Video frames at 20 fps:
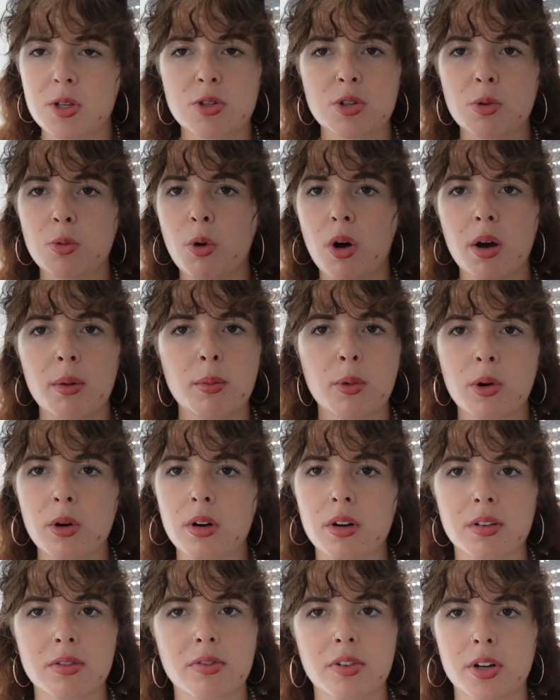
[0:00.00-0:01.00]
want
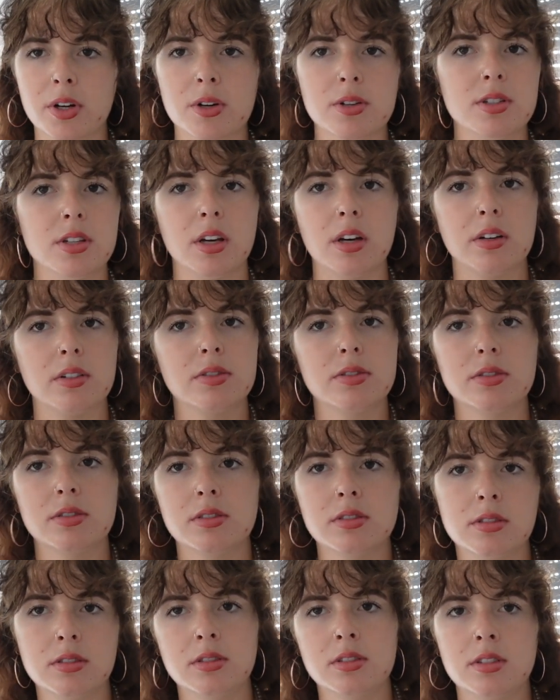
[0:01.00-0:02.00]
more for yourself.
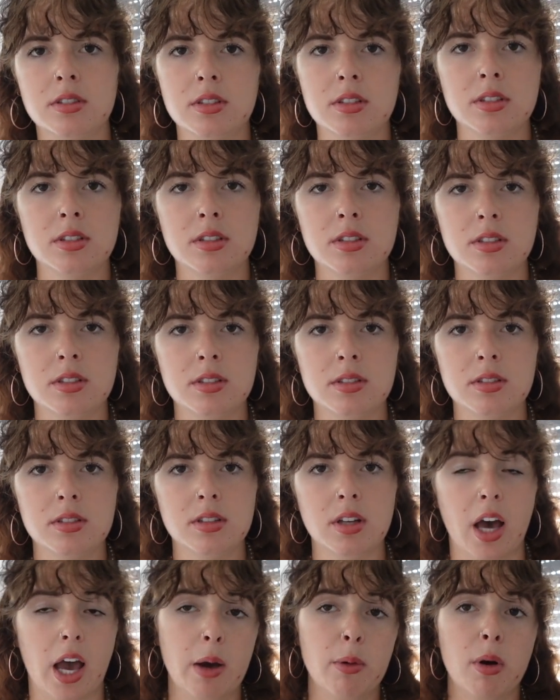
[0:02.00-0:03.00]

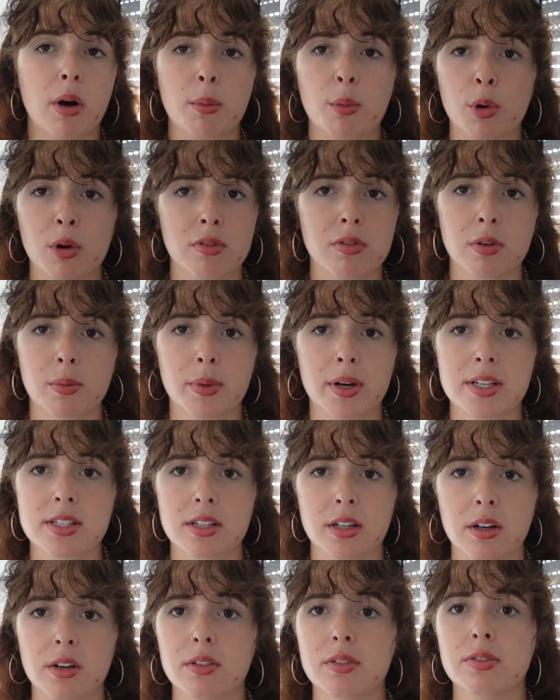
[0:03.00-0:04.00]
I want more for
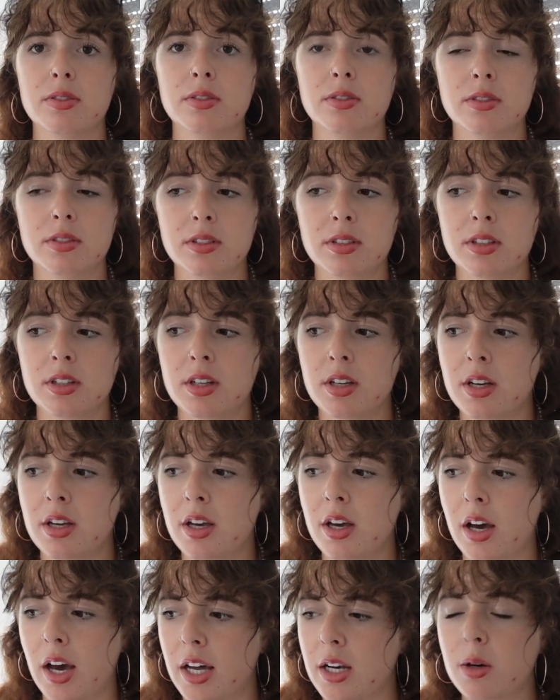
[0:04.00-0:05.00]
myself.
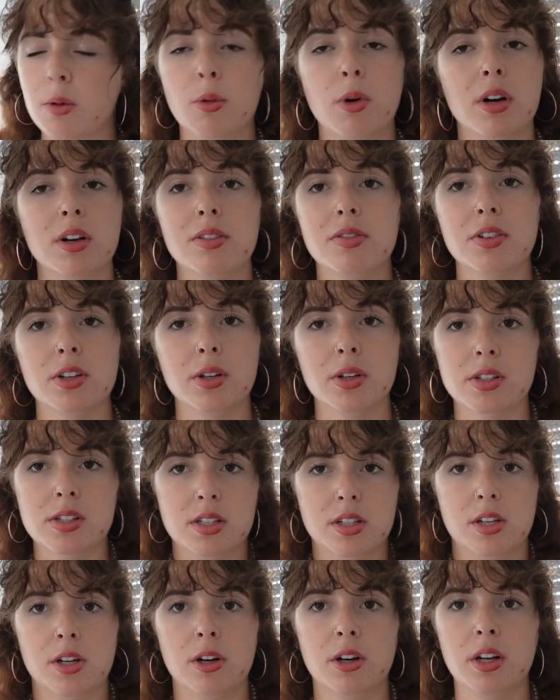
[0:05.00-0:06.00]
I don't want to feel
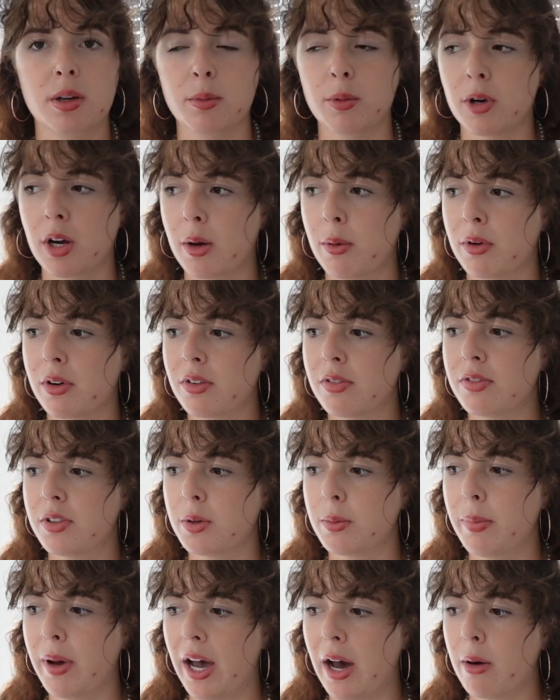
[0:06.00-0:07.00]
insecure anymore. I want to
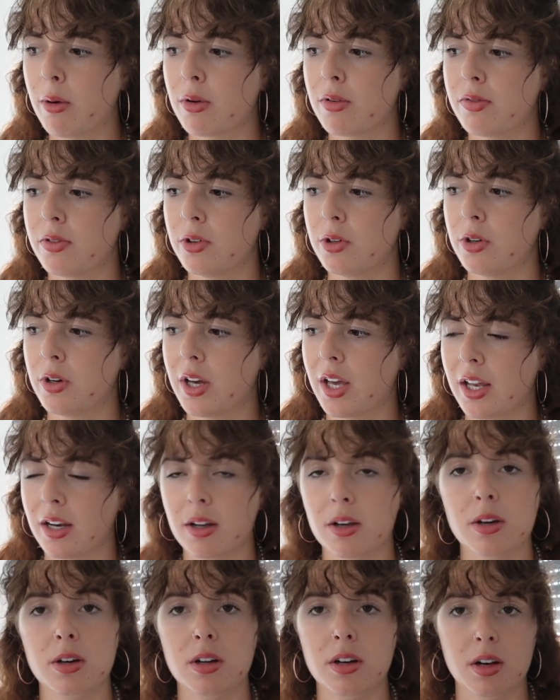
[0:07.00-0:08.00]
feel powerful and
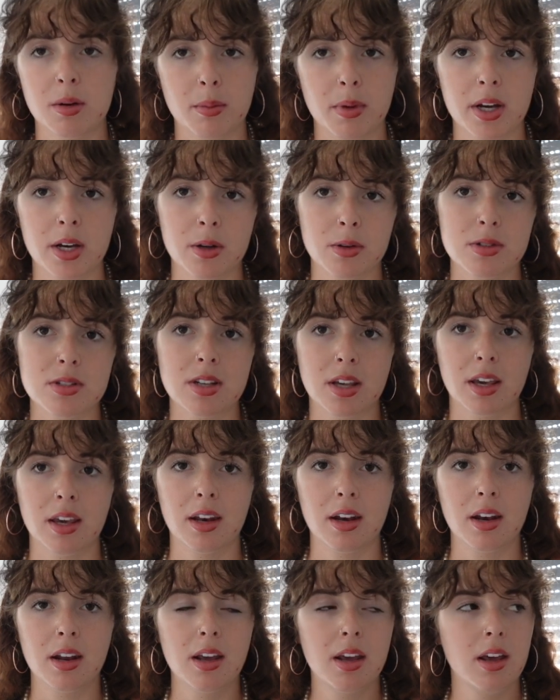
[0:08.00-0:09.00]
good in my own
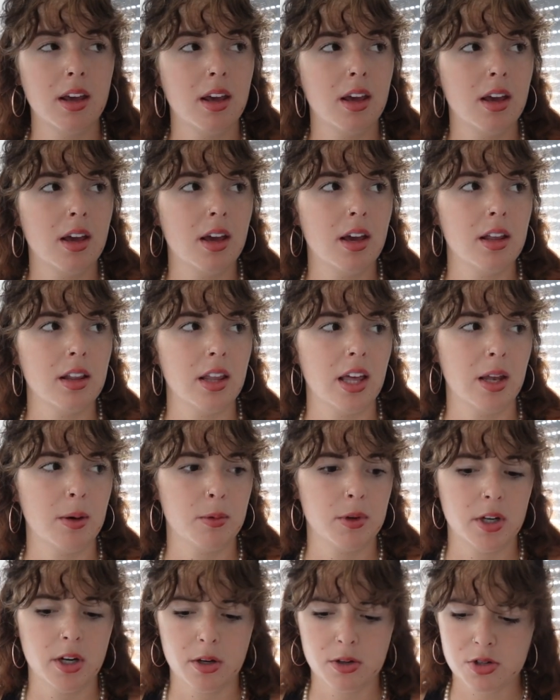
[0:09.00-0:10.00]
skin. And
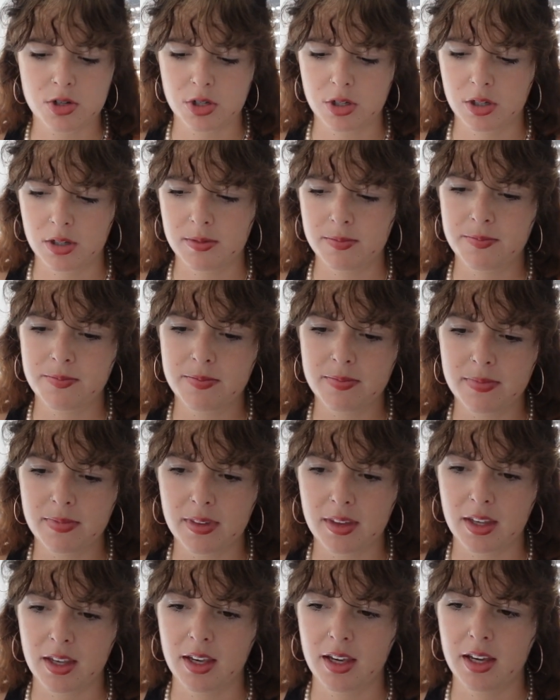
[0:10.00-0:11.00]
we all should.
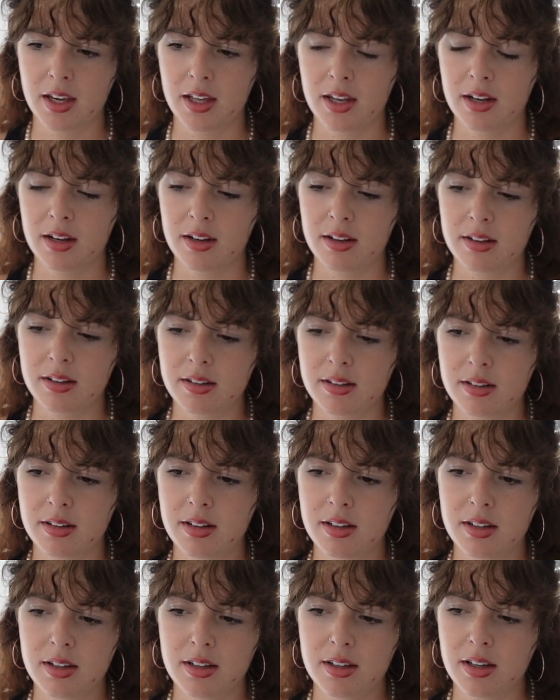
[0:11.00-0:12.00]
And
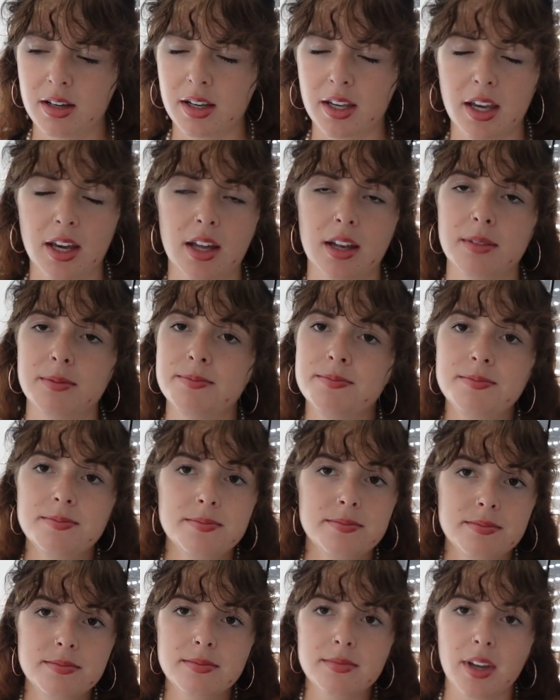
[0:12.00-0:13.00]
again,
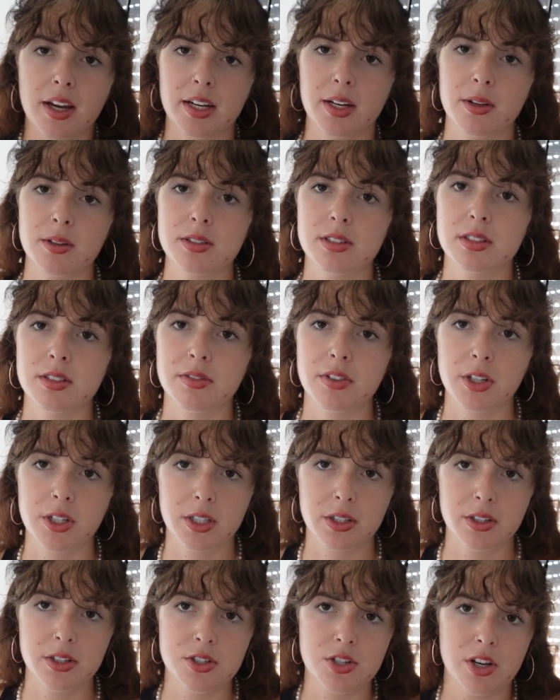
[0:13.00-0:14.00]
I know this is a very
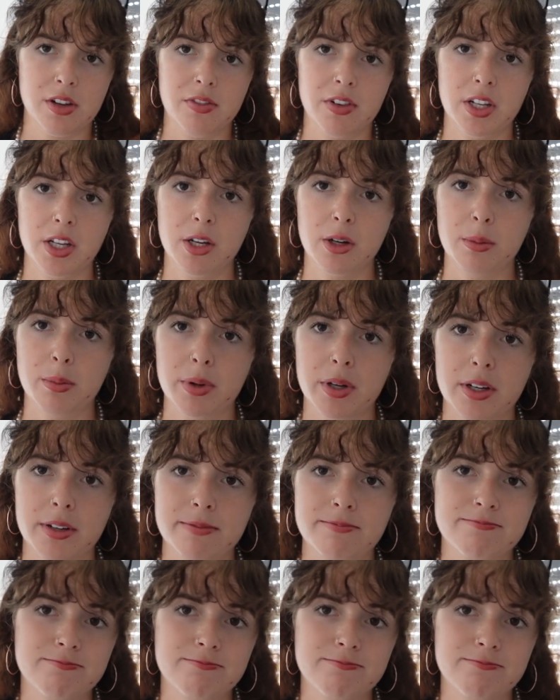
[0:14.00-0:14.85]
cliche video, but